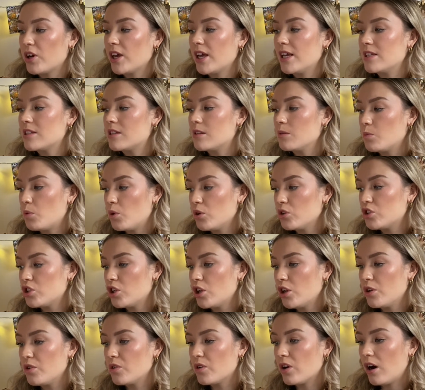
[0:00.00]
is the watcher
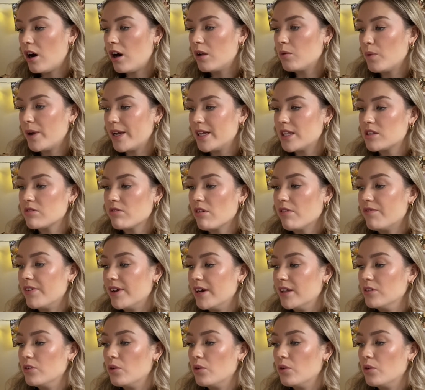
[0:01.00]
who can't wait to reveal